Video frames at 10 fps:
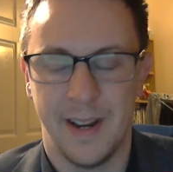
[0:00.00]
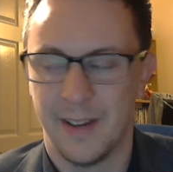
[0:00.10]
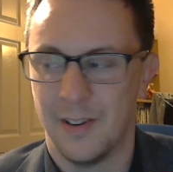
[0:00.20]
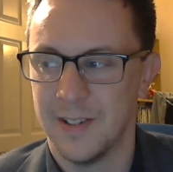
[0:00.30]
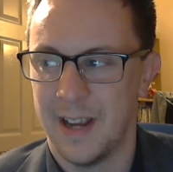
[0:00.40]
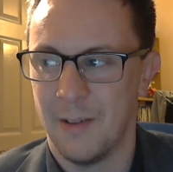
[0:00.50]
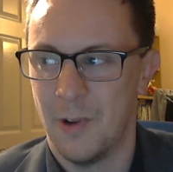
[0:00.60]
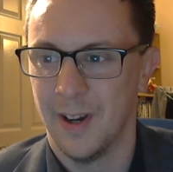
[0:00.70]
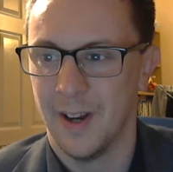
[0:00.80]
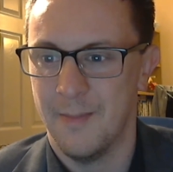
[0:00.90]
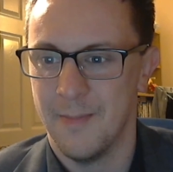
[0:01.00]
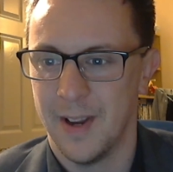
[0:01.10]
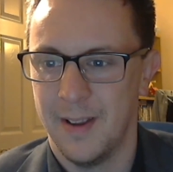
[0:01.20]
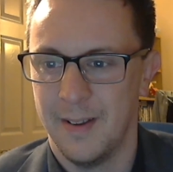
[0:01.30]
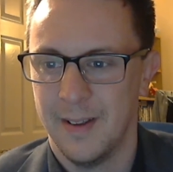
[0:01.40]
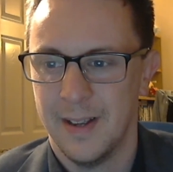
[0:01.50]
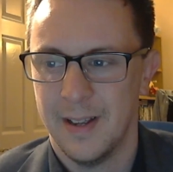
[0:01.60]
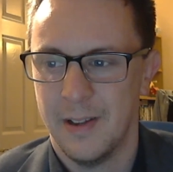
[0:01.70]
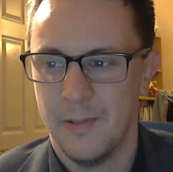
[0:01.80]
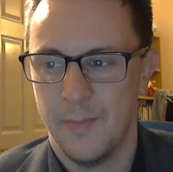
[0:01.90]
I did contact one company,
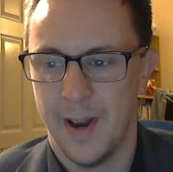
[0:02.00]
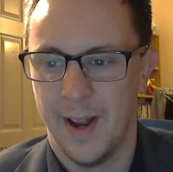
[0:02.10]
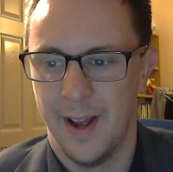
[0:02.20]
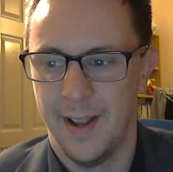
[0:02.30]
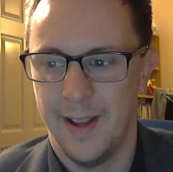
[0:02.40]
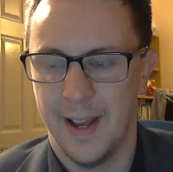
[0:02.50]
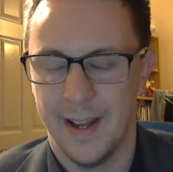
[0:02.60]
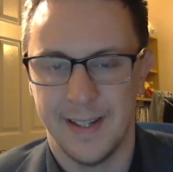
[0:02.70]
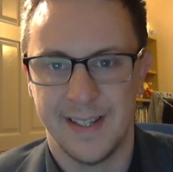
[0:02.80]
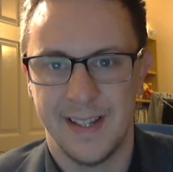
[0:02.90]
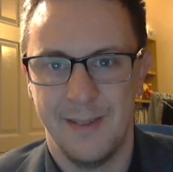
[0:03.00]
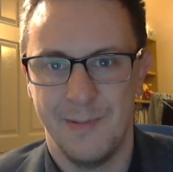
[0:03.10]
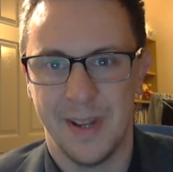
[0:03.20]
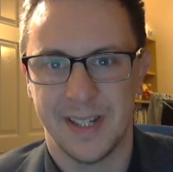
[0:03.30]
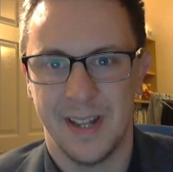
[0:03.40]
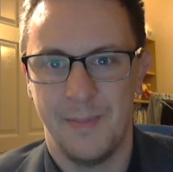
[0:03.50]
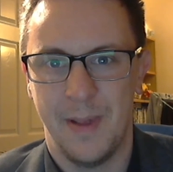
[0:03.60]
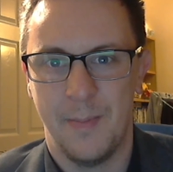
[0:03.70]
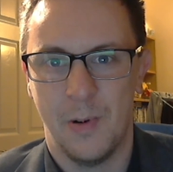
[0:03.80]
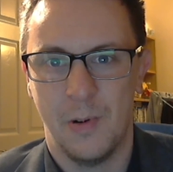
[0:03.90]
but yeah, Disney and
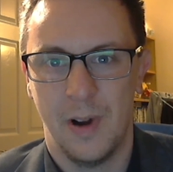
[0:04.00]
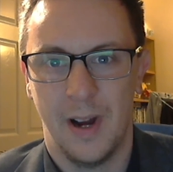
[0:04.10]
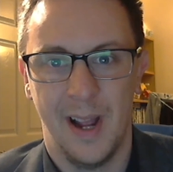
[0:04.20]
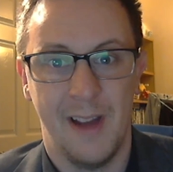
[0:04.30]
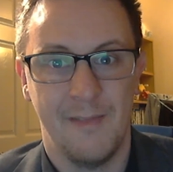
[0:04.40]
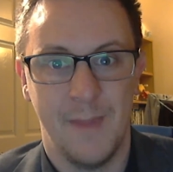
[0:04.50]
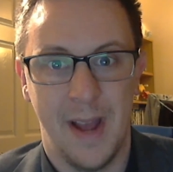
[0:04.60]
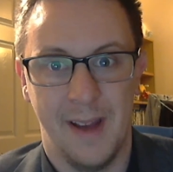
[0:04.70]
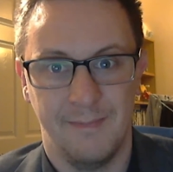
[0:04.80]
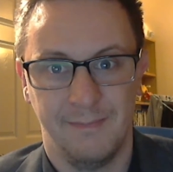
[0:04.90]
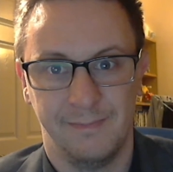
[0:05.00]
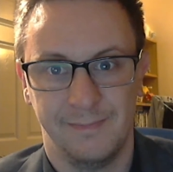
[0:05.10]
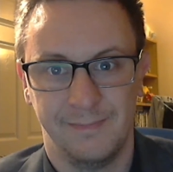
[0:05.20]
Pixar people I have met.